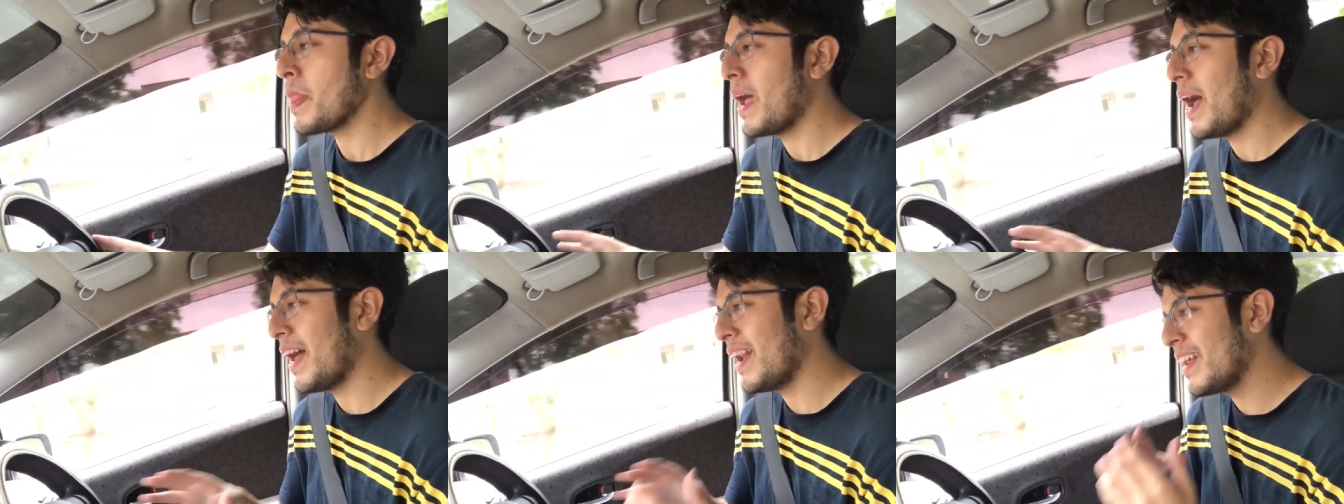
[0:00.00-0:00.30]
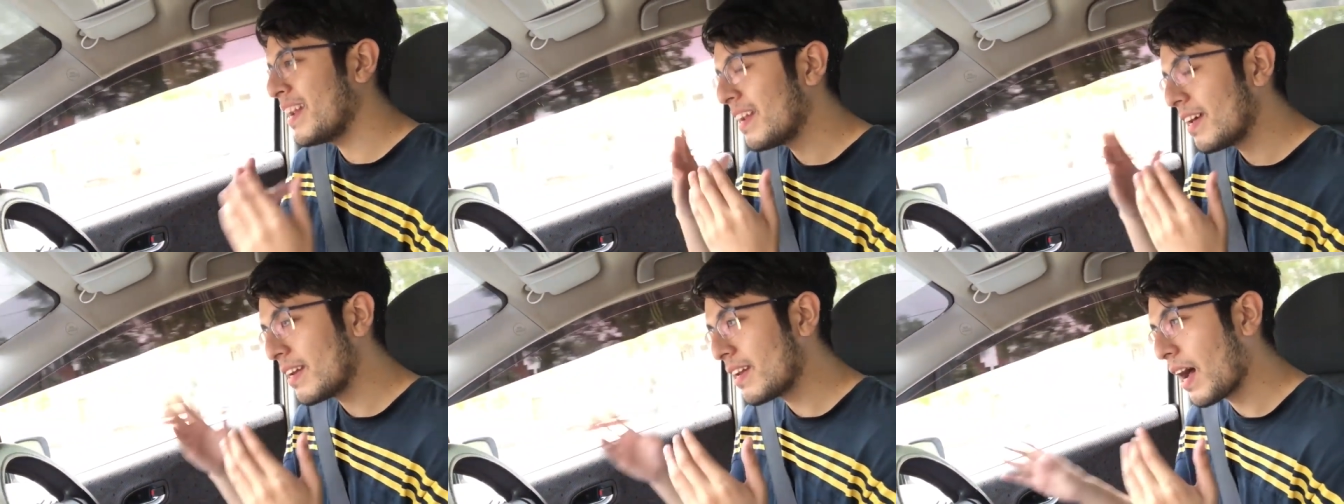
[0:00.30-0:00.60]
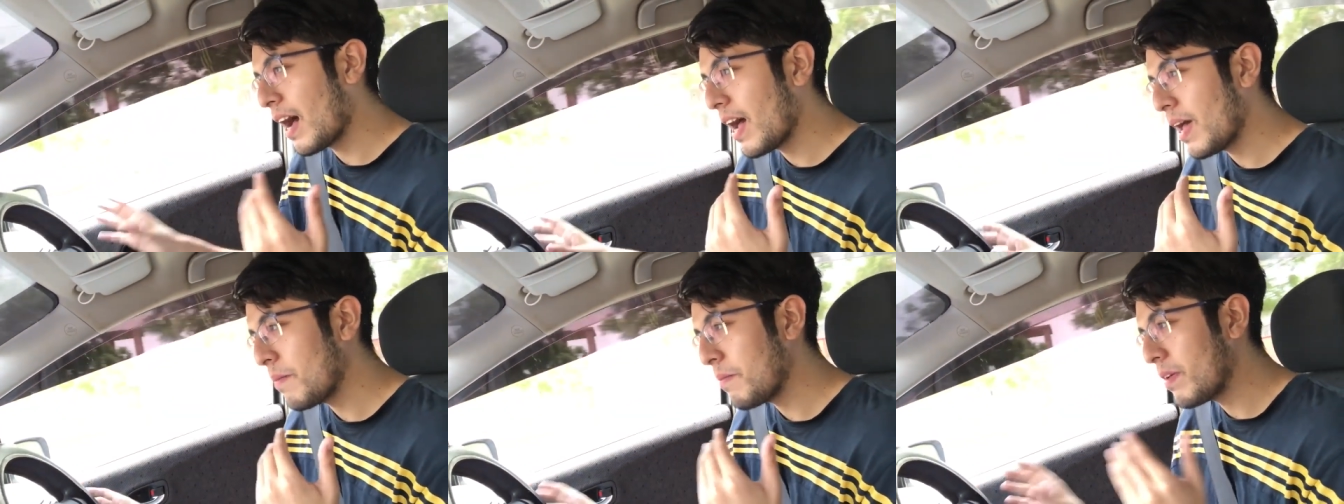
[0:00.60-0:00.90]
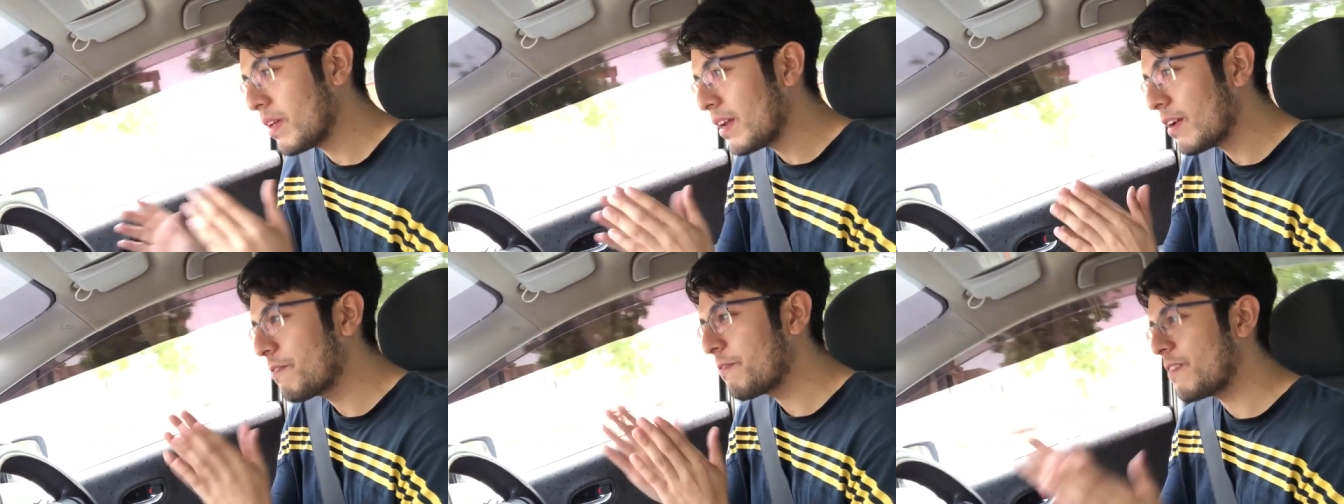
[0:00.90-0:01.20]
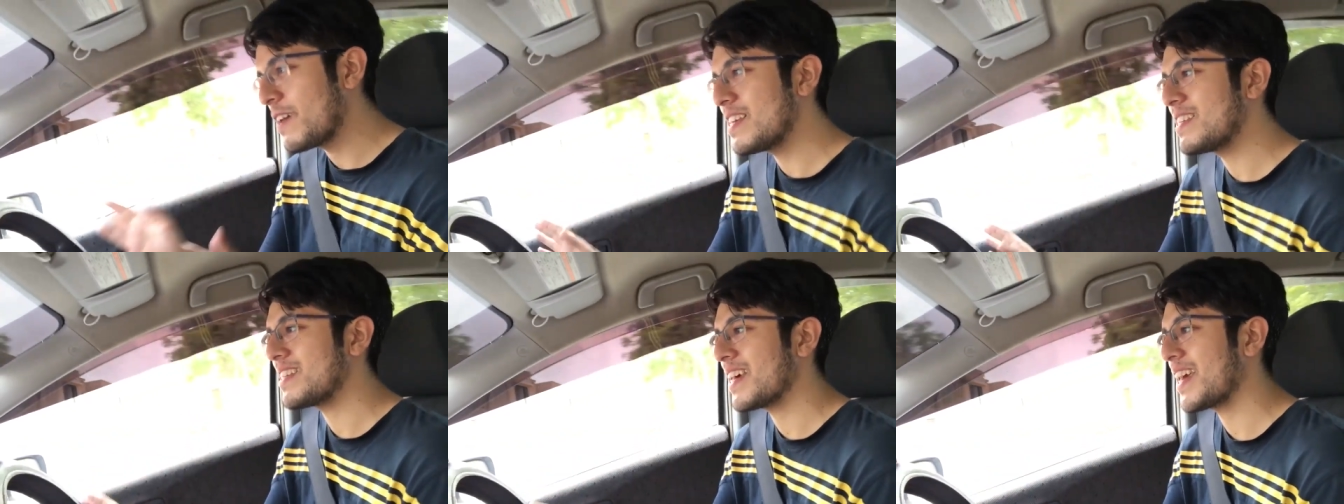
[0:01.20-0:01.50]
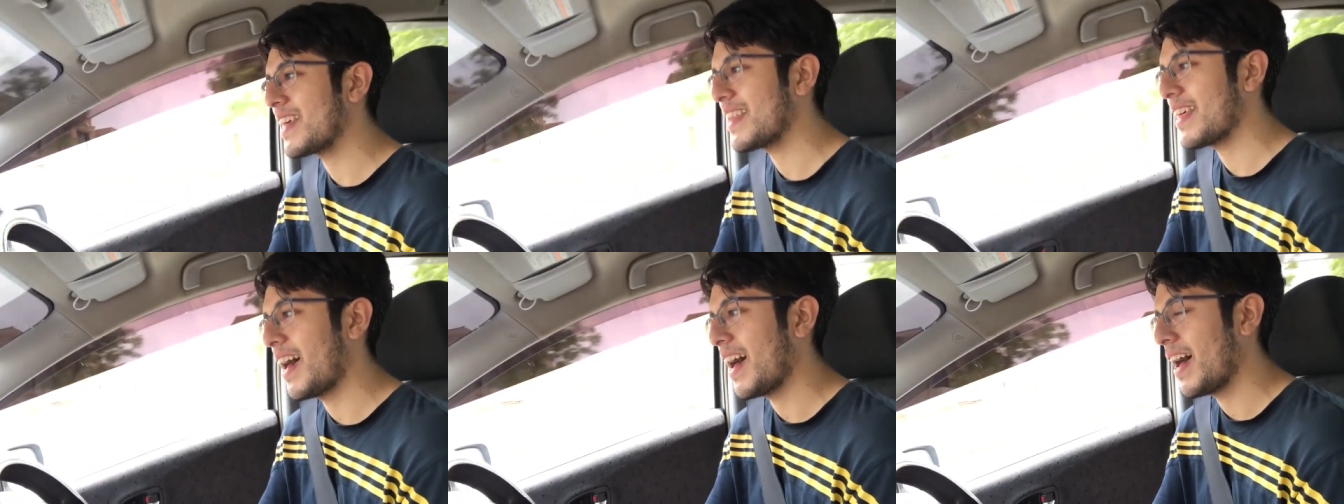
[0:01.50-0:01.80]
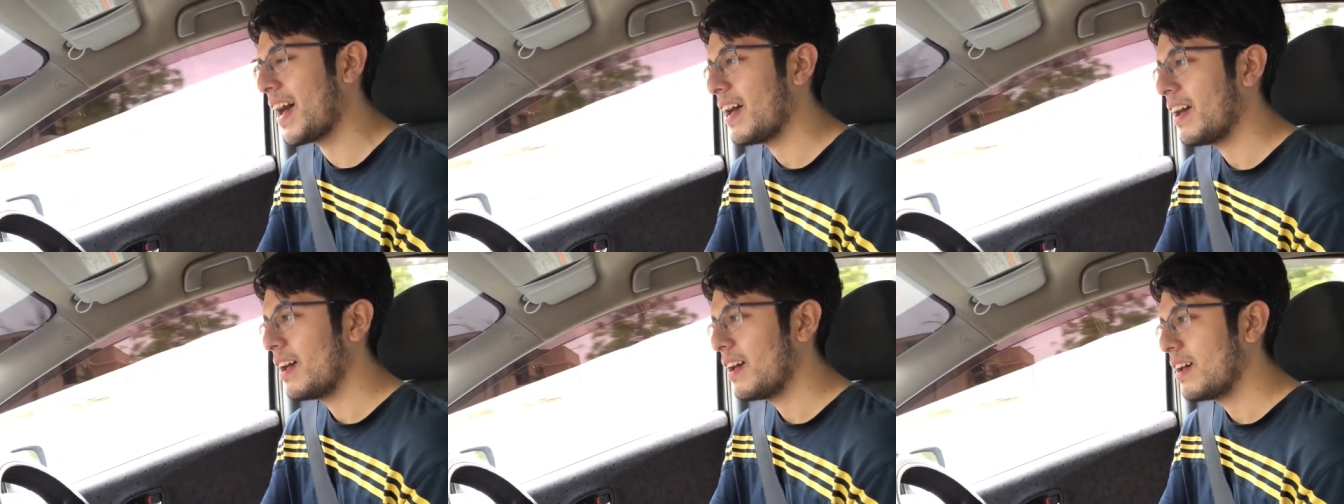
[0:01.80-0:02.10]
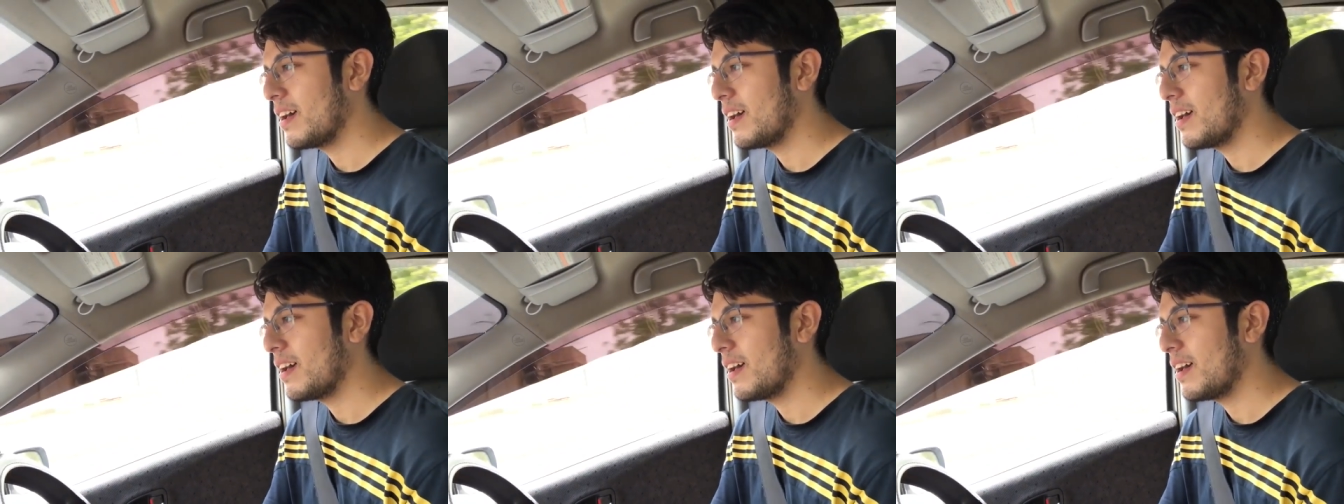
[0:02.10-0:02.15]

And in a time, in a phase like that,